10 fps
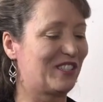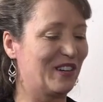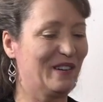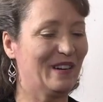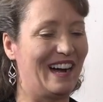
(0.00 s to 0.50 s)

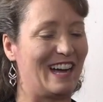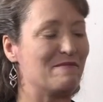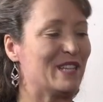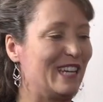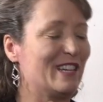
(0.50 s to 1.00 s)
So
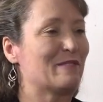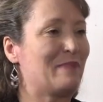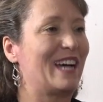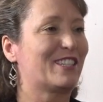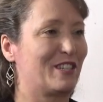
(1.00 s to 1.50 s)
I'm an eager,
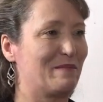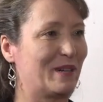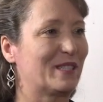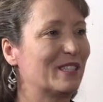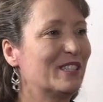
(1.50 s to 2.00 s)
passionate
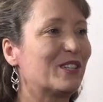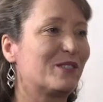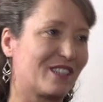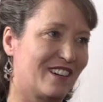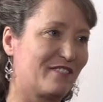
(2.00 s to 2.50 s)
person, so it
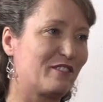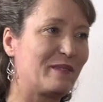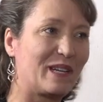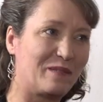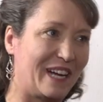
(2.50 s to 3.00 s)
was hard for
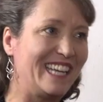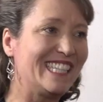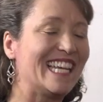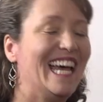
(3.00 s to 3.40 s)
me to wait.